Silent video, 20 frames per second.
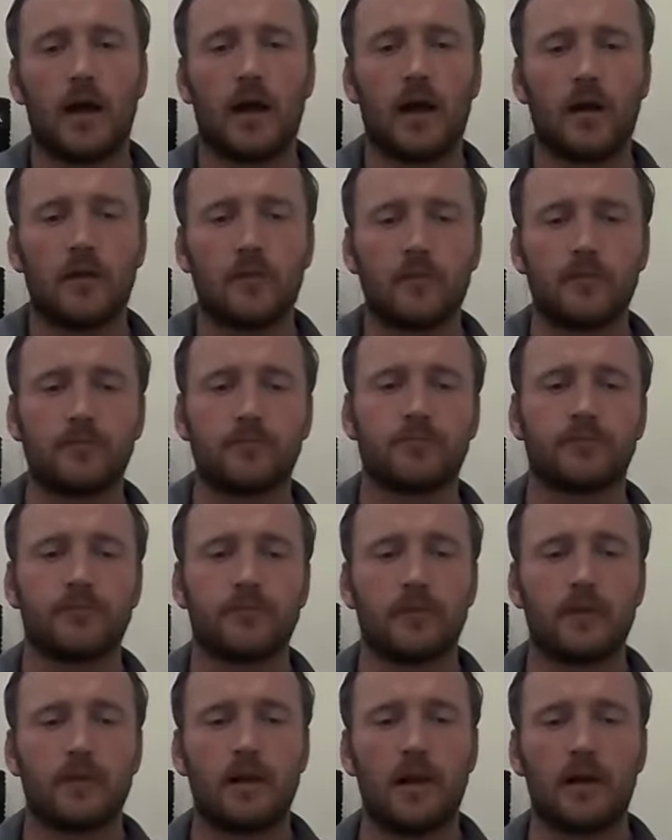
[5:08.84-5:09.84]
um,
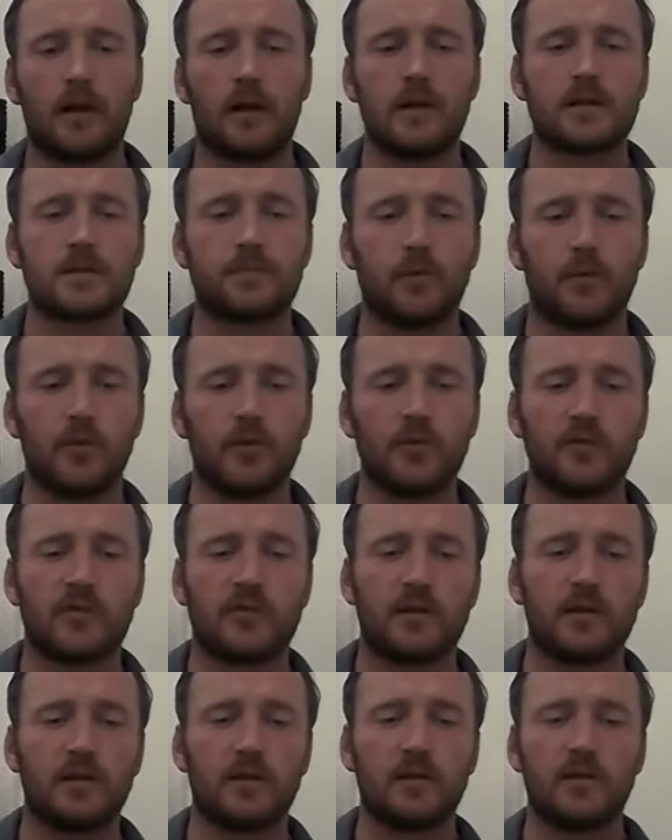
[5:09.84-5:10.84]
like I suppose
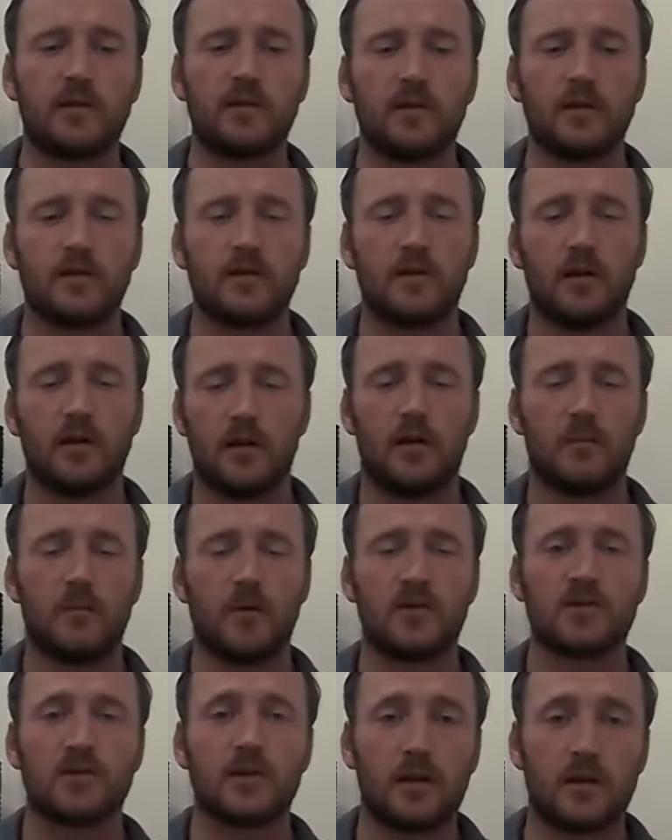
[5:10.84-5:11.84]
the I
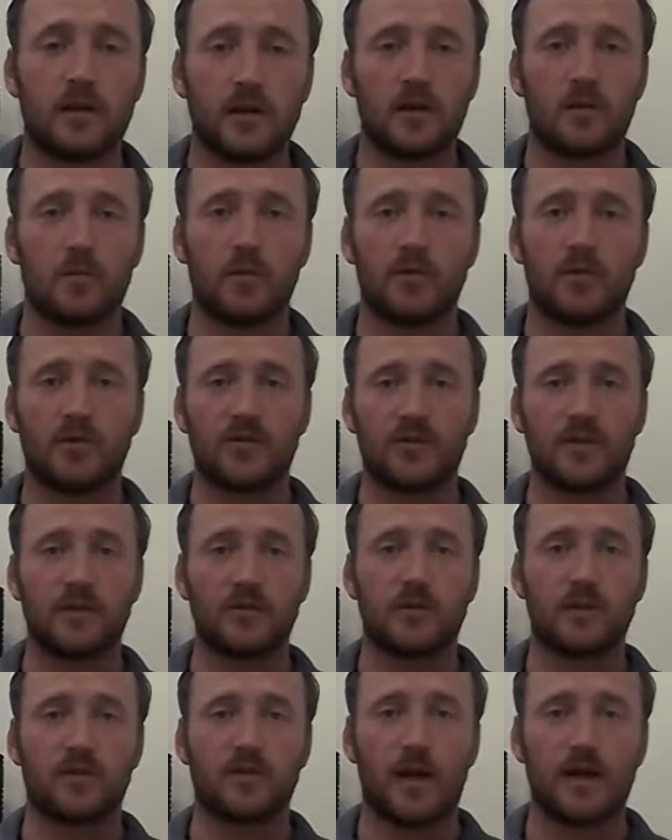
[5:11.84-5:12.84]
mentioned it there was the,
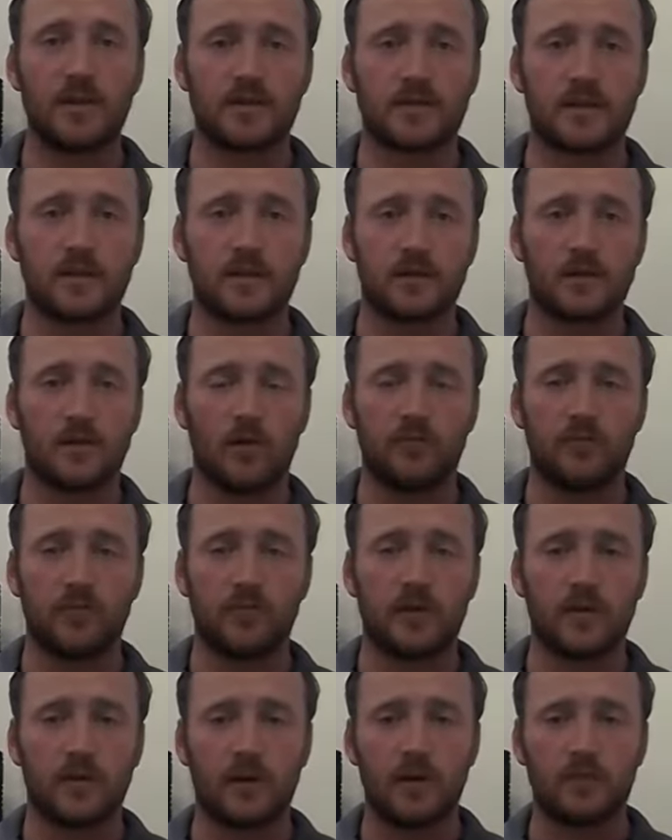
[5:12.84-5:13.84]
the grants that the
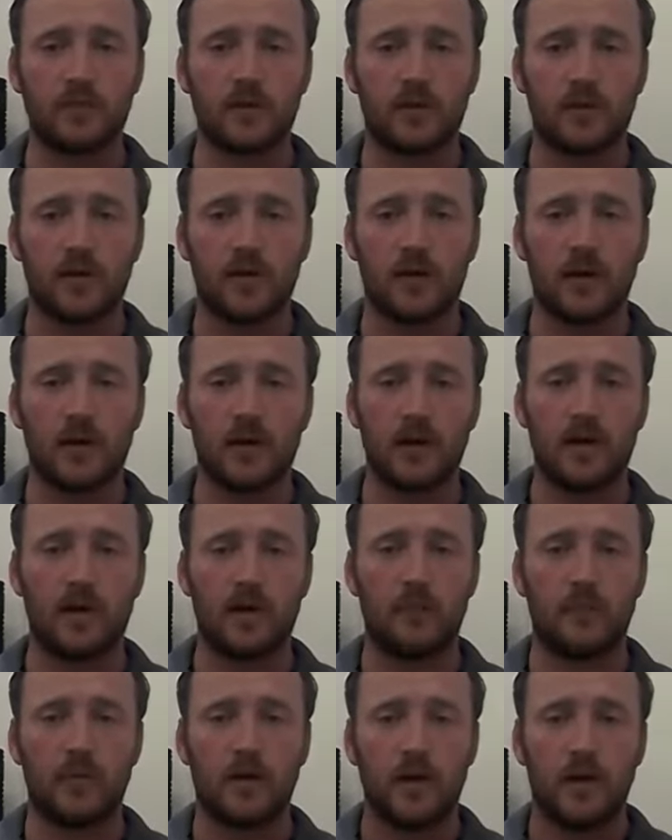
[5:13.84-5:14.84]
government are given.
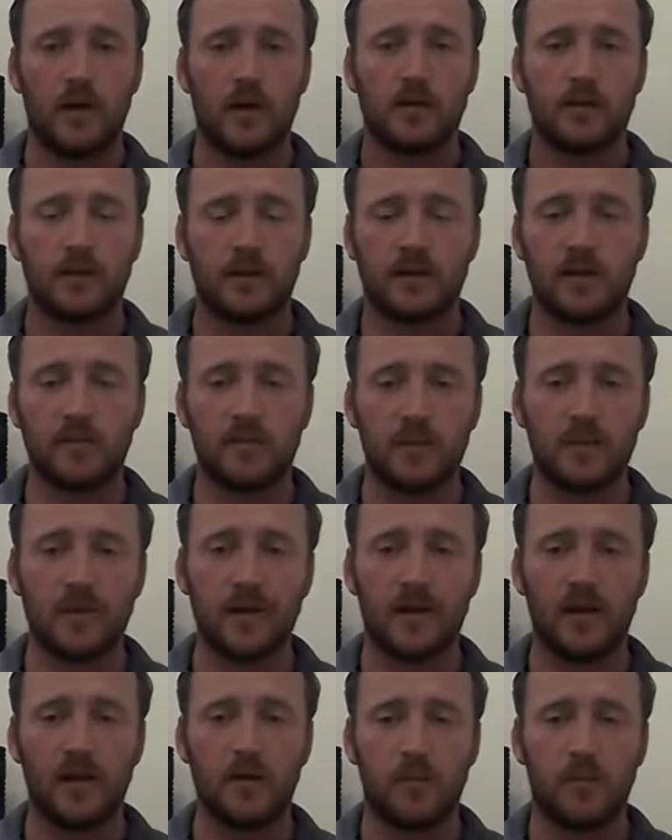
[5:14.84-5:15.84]
Um, they've been a big
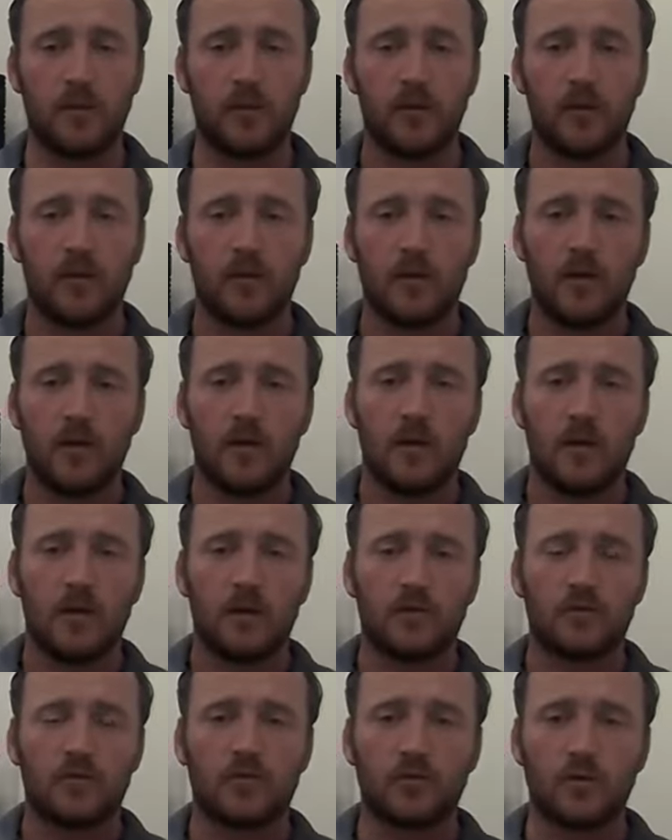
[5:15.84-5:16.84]
help.
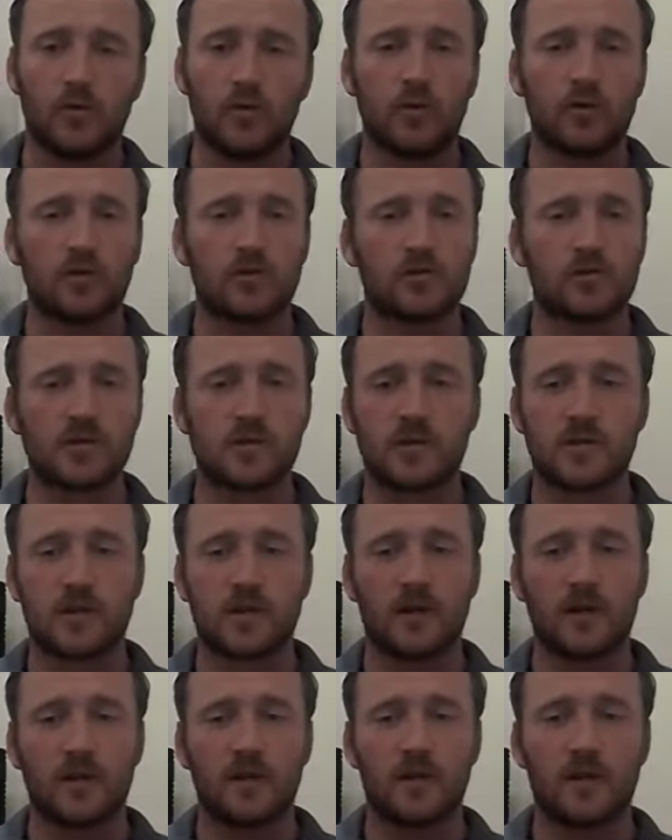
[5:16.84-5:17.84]
So just to
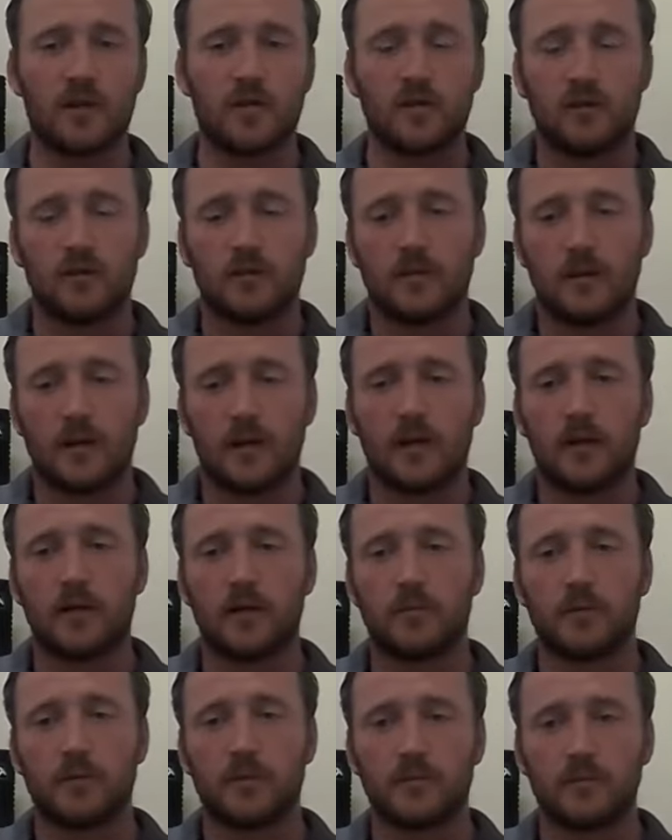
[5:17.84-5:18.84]
kind of it
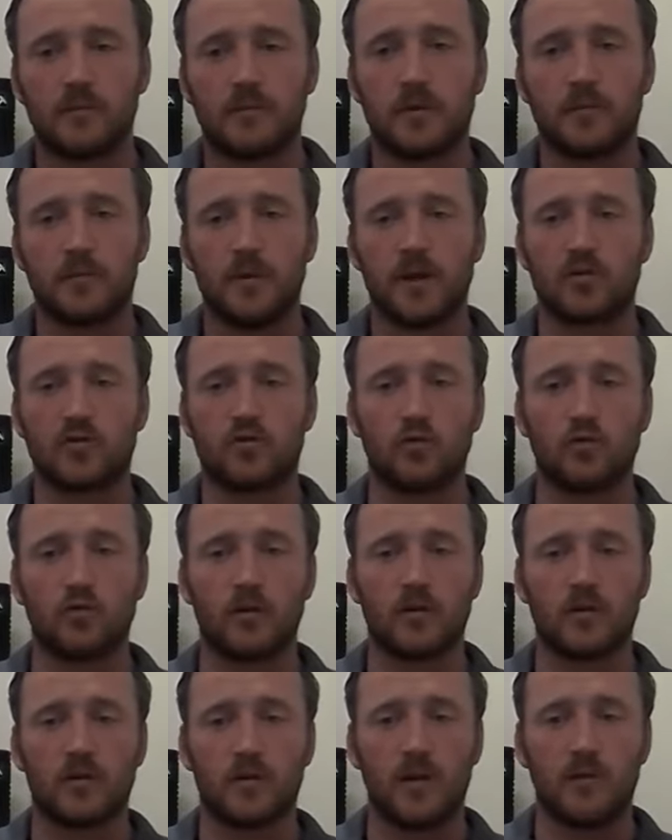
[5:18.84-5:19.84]
was to make sure
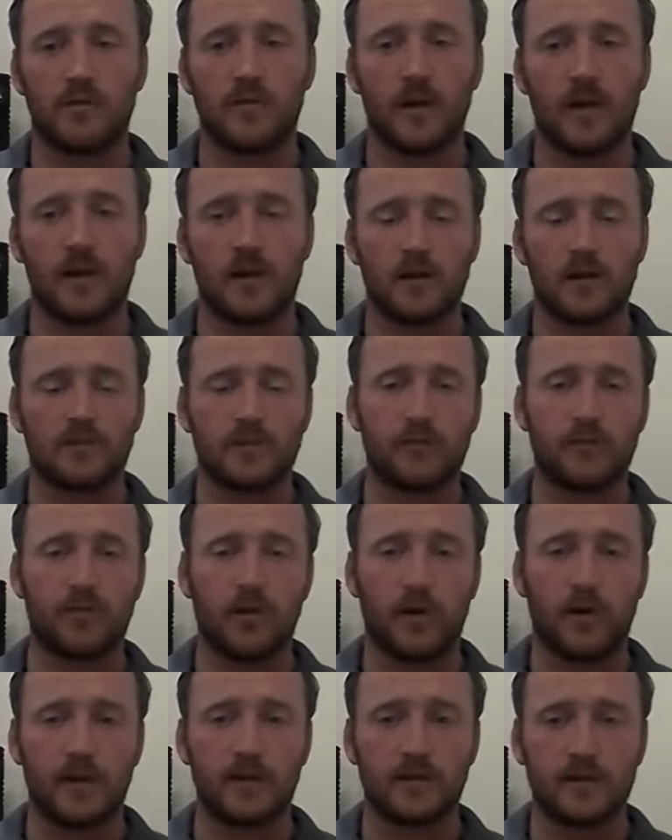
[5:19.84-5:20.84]
you're availing of every
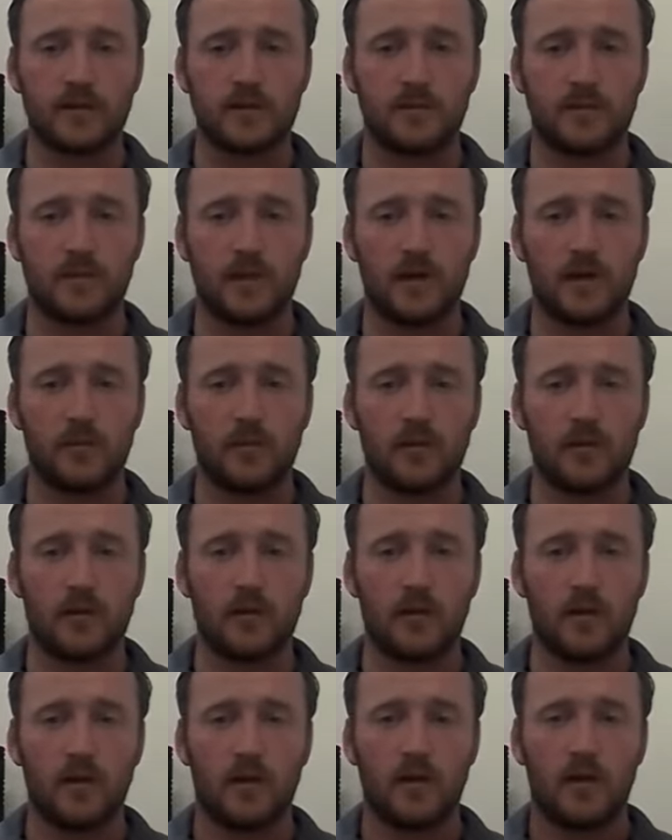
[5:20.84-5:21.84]
grant that's available to
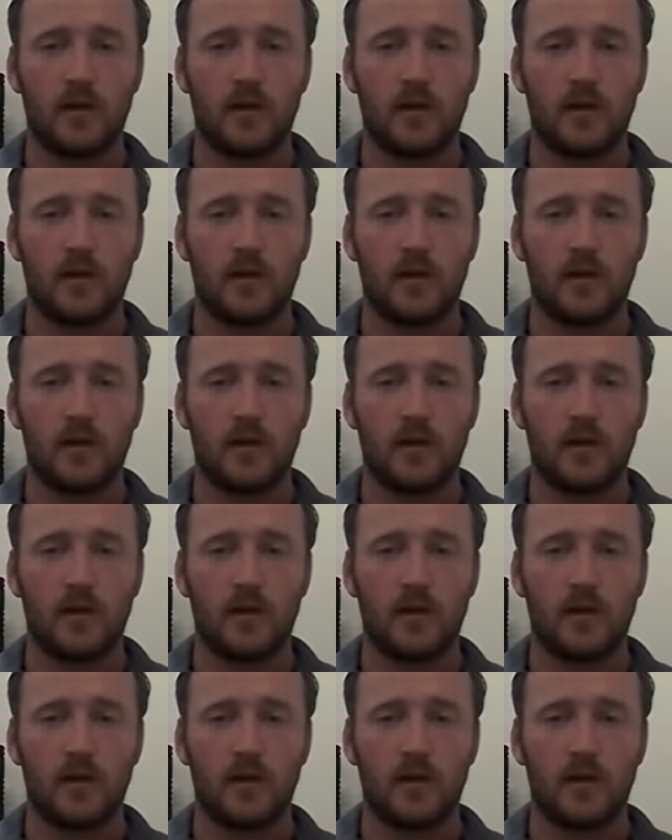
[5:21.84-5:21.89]
you